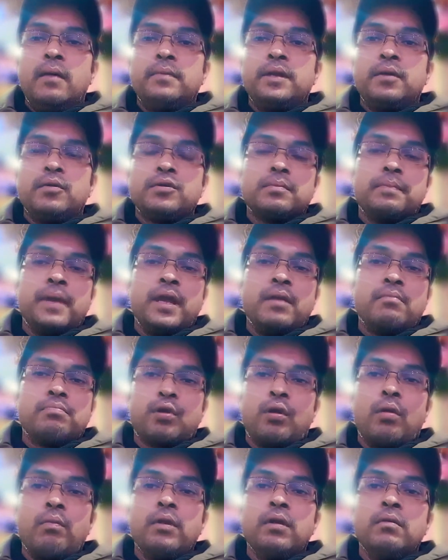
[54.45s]
There was a big
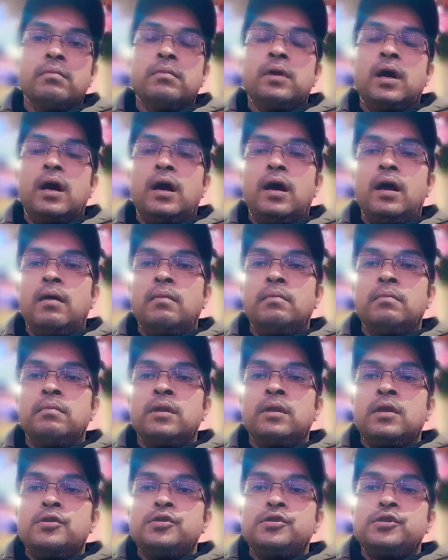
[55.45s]
problem
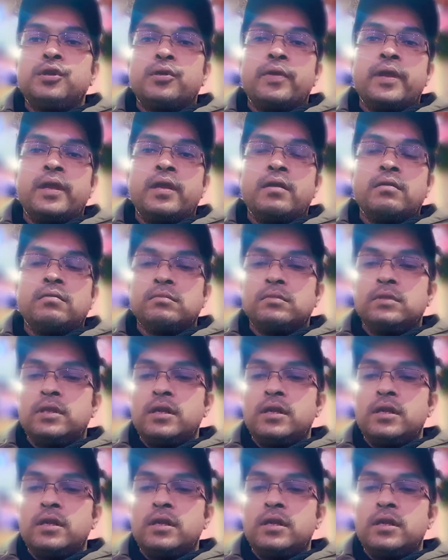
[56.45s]
during